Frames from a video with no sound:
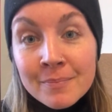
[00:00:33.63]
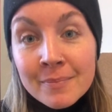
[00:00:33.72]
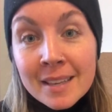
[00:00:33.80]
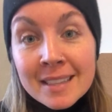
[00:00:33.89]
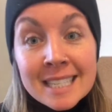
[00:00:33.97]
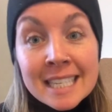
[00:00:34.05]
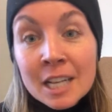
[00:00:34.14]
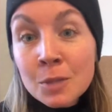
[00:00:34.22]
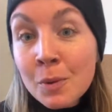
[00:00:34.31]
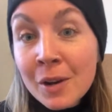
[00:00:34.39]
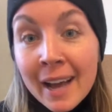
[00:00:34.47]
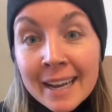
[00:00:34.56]
the
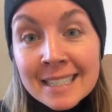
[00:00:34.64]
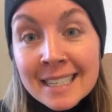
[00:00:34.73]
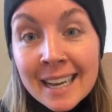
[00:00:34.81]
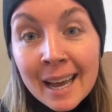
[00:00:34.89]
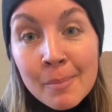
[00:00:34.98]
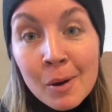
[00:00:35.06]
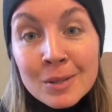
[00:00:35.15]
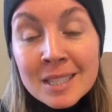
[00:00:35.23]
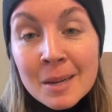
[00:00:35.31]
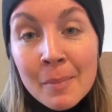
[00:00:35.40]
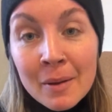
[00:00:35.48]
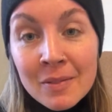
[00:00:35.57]
sketchbook idea I
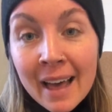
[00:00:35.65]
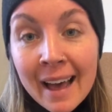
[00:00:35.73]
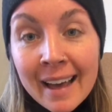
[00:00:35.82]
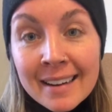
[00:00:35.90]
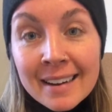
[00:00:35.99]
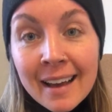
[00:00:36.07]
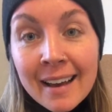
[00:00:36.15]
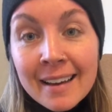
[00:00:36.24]
posted about that,